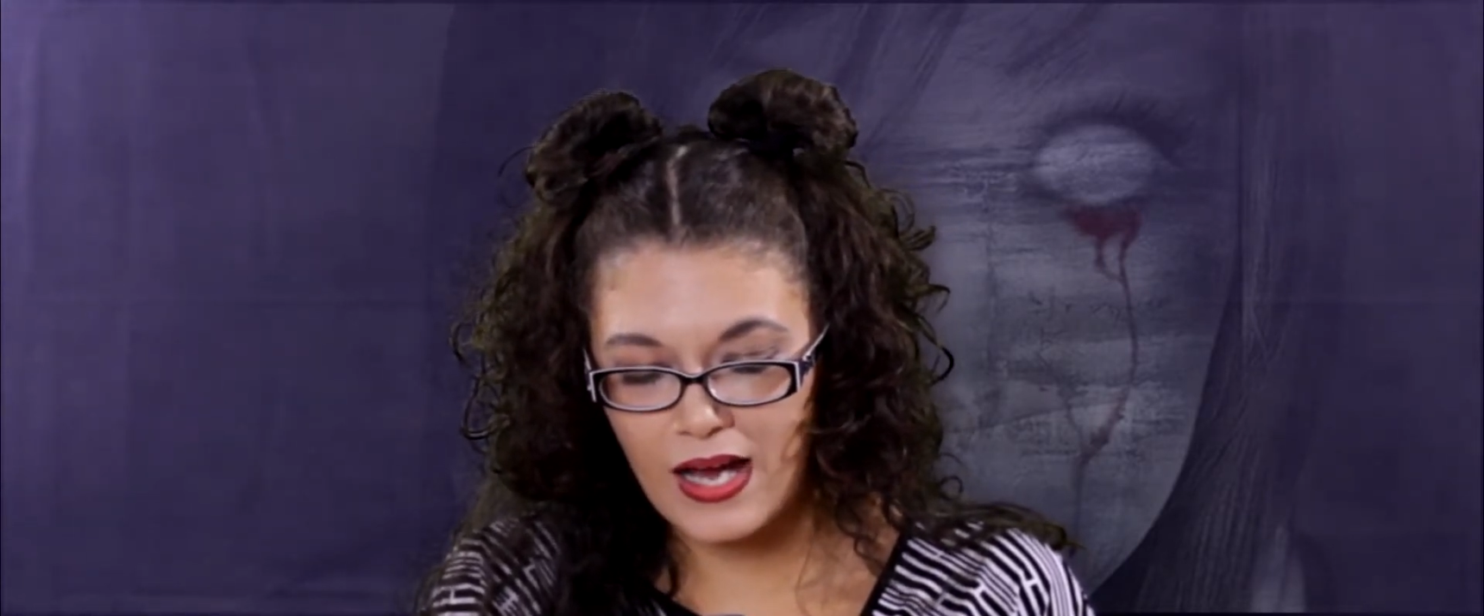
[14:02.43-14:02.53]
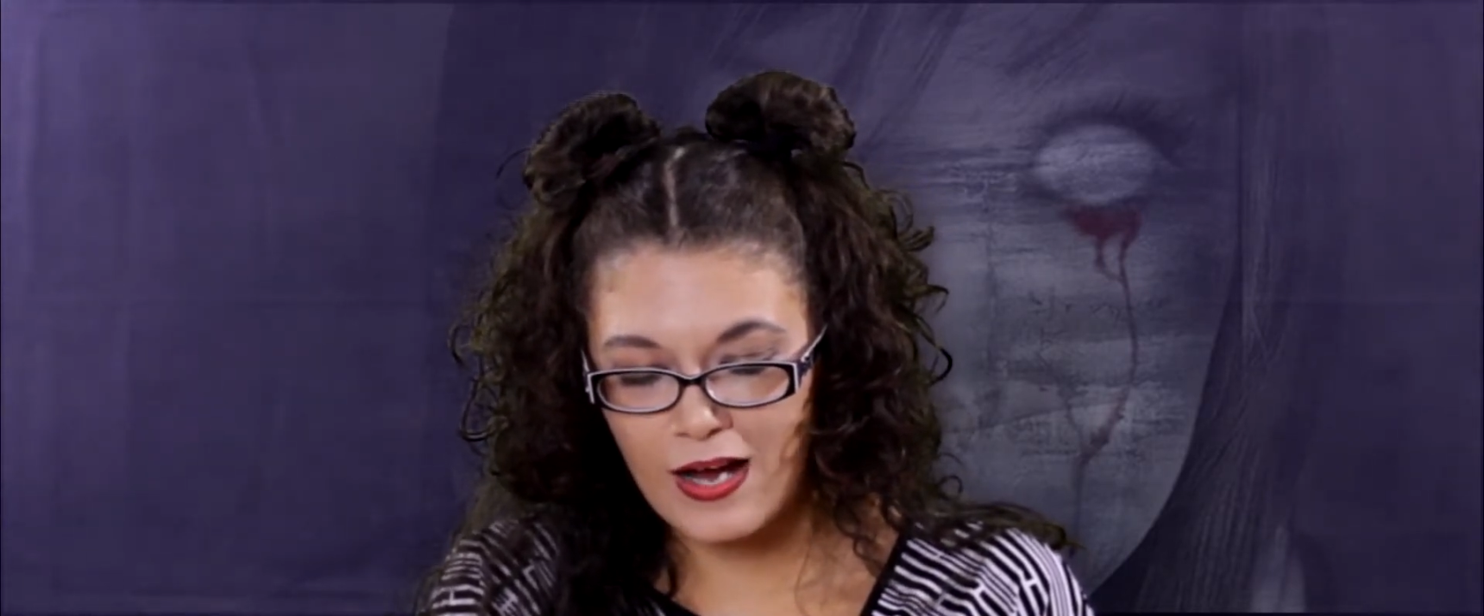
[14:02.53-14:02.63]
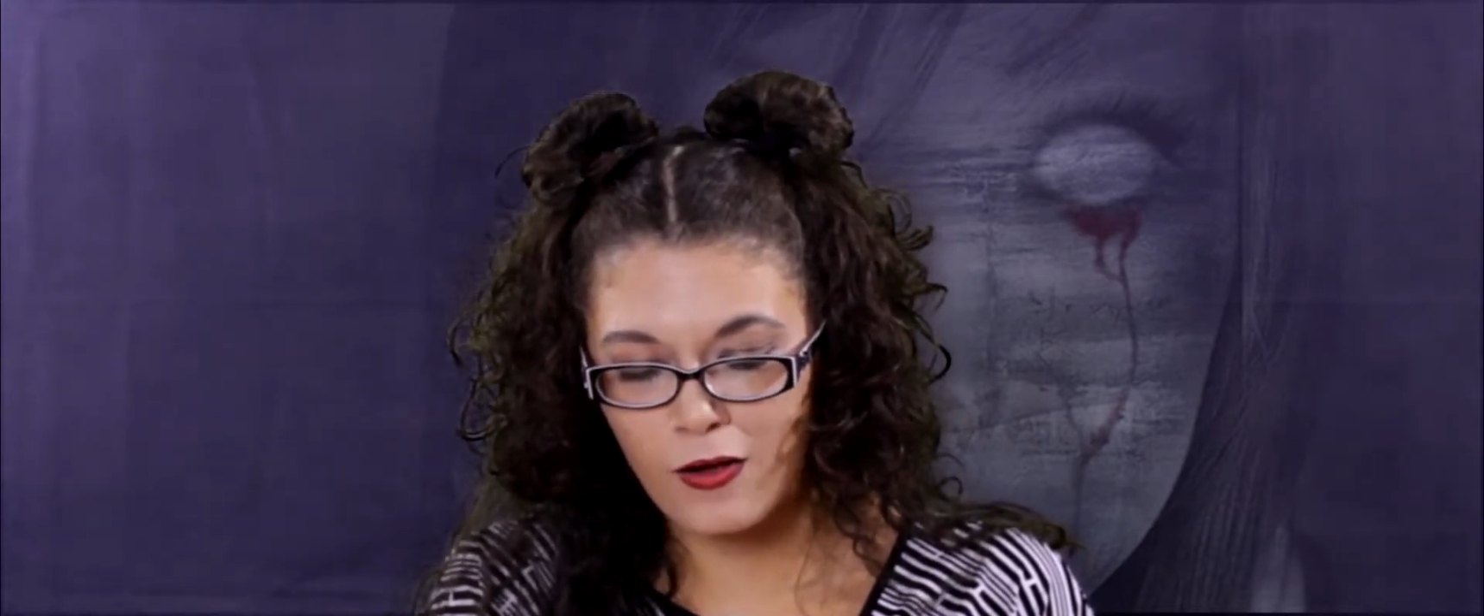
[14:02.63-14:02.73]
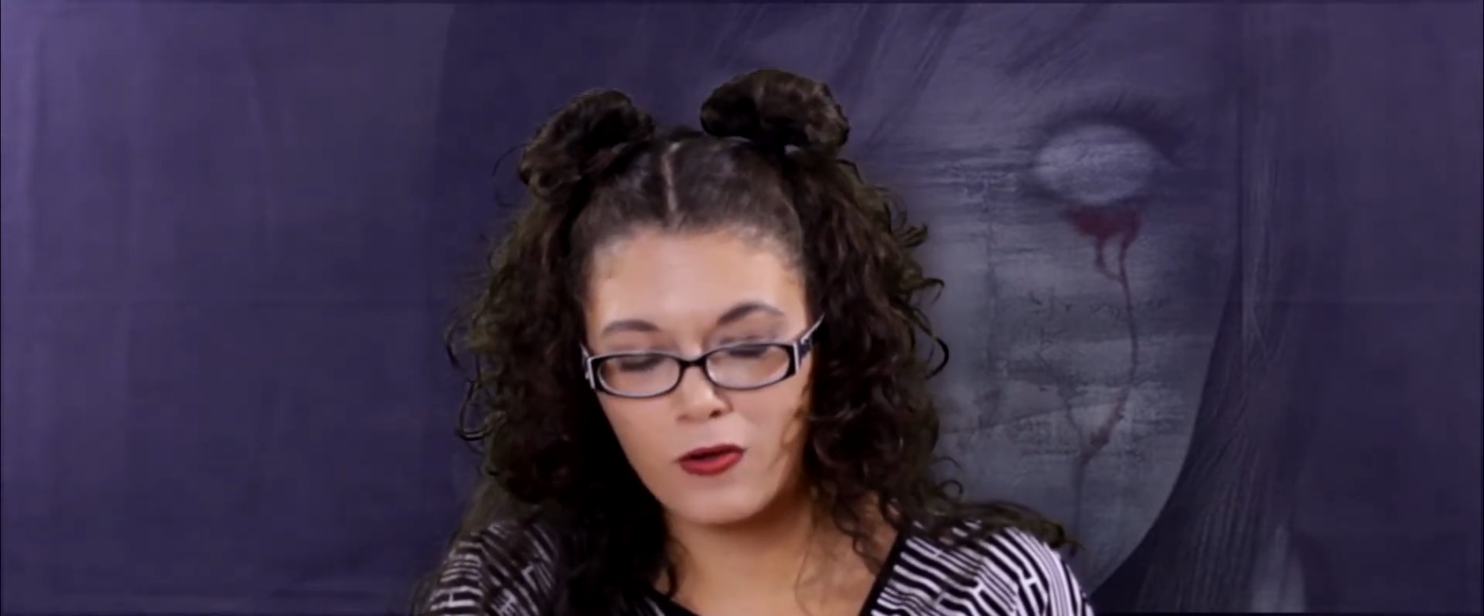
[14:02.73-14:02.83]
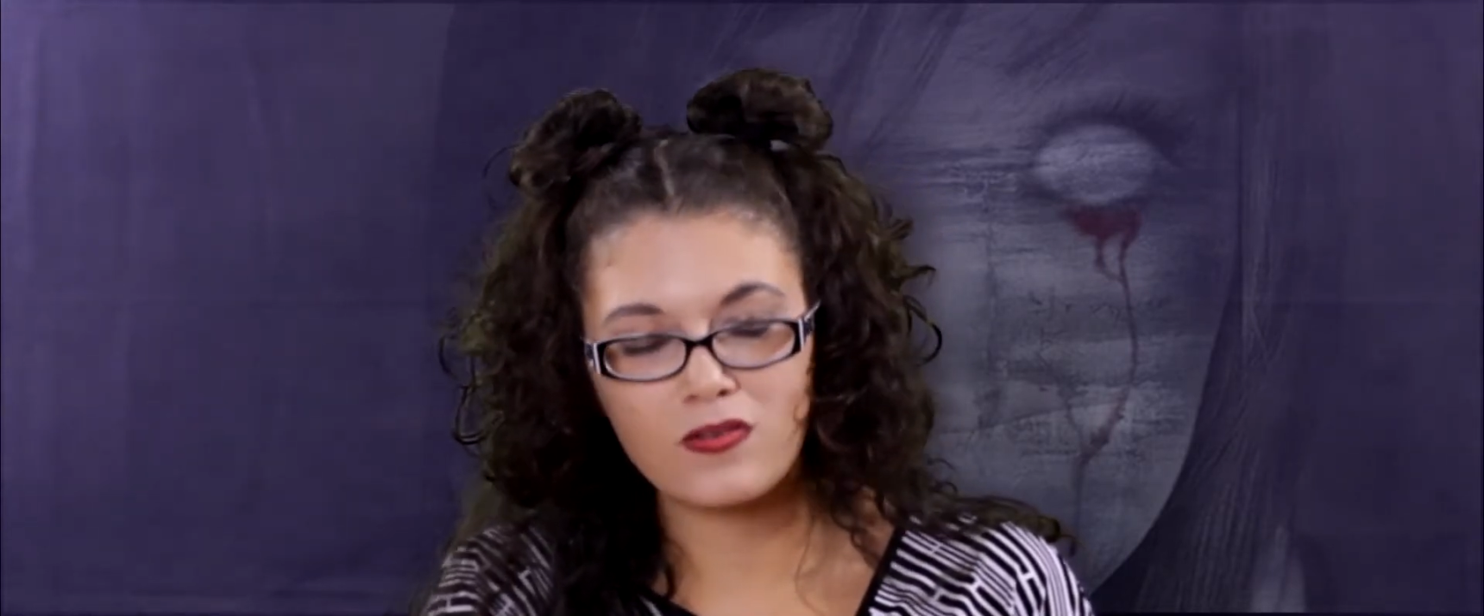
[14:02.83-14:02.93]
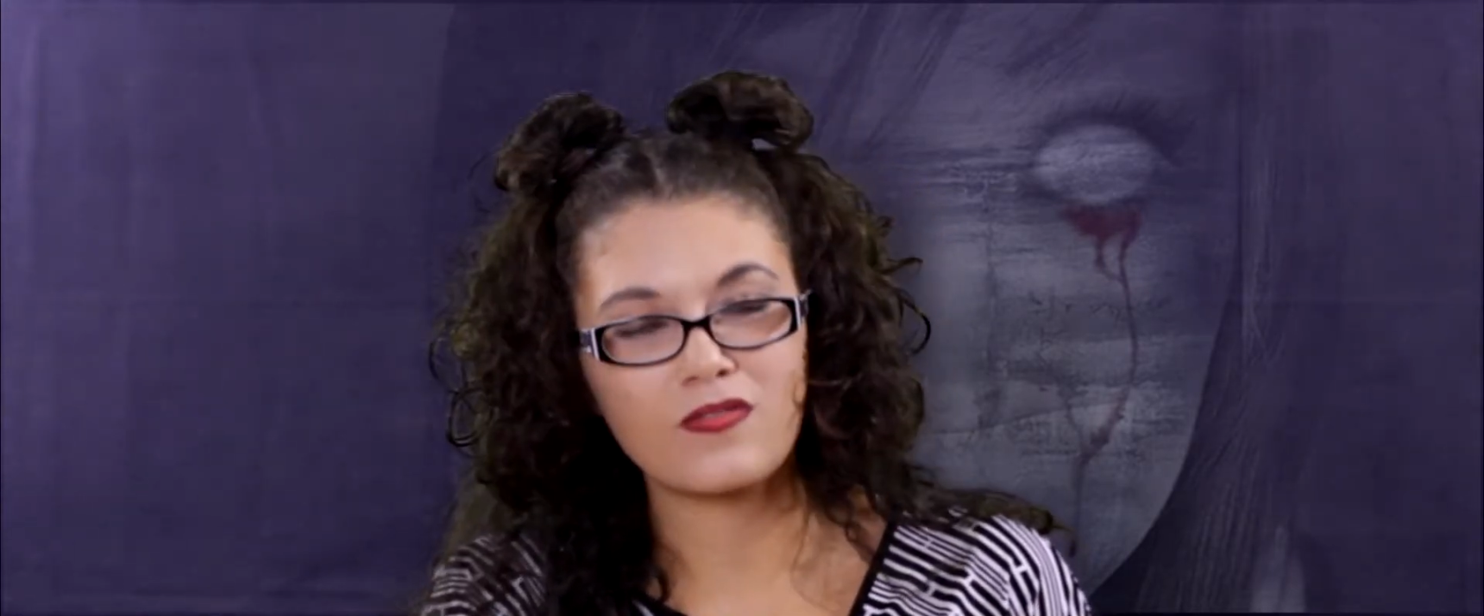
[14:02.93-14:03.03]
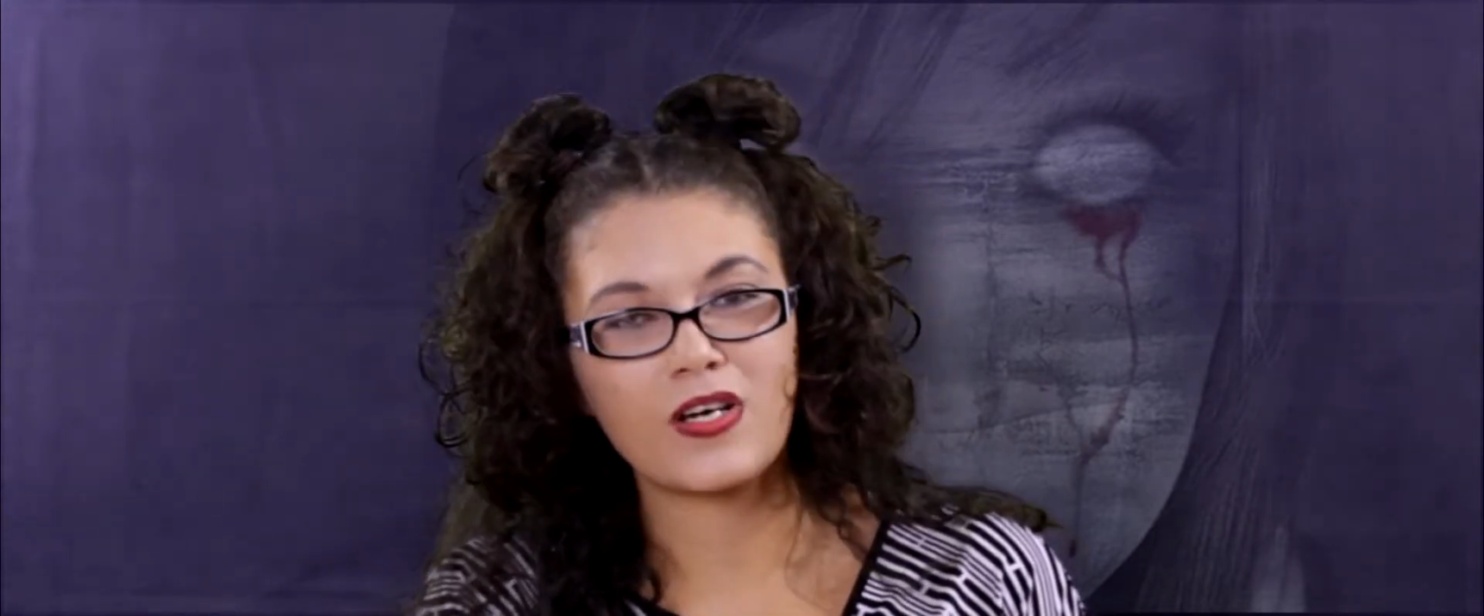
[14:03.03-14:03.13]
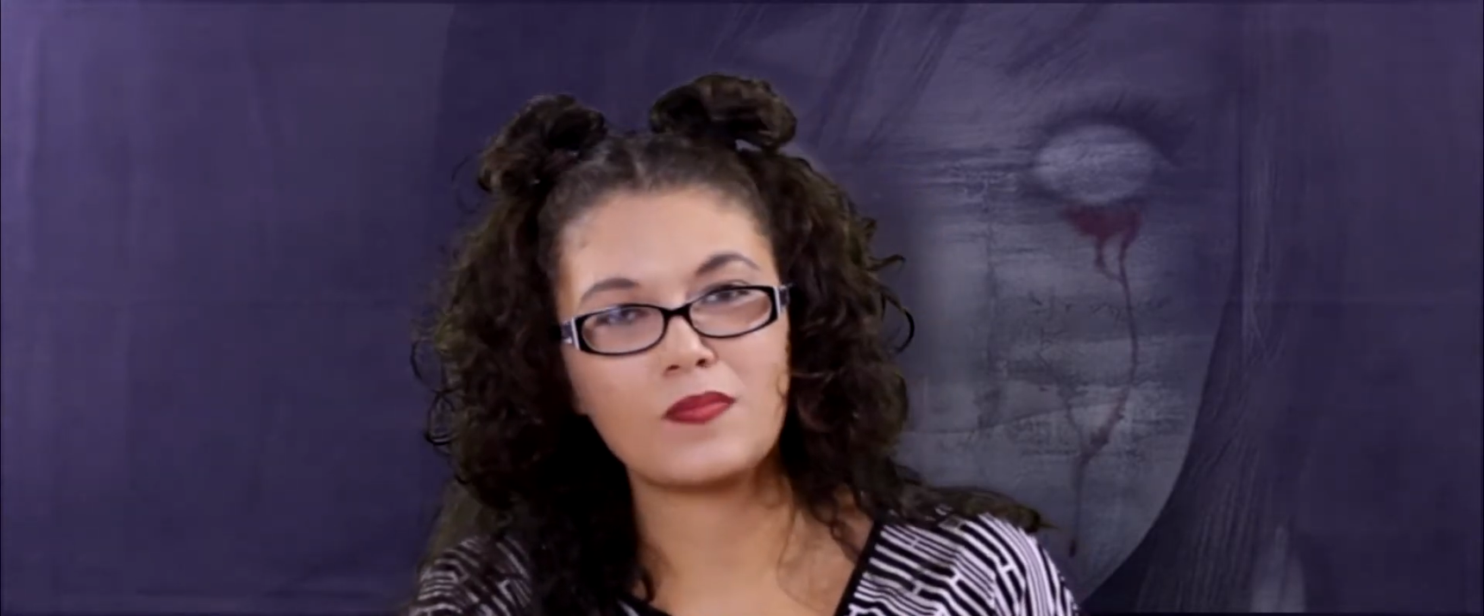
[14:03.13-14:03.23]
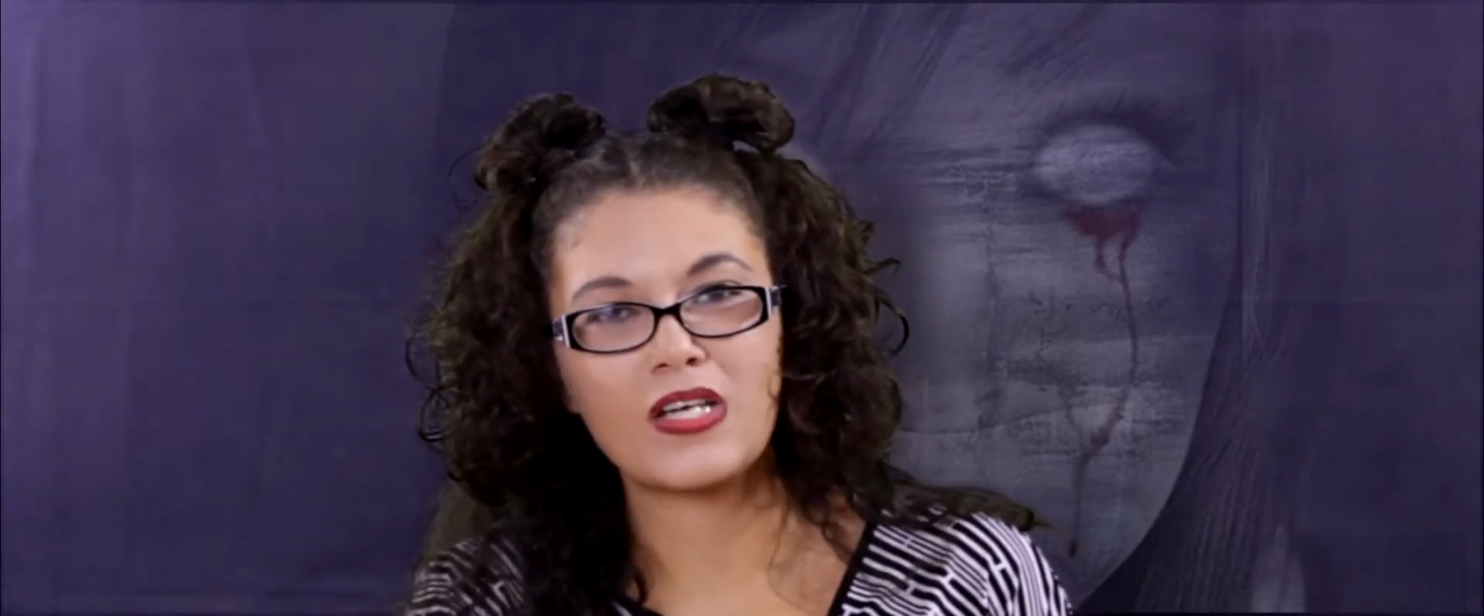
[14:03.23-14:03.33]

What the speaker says: owls if I'm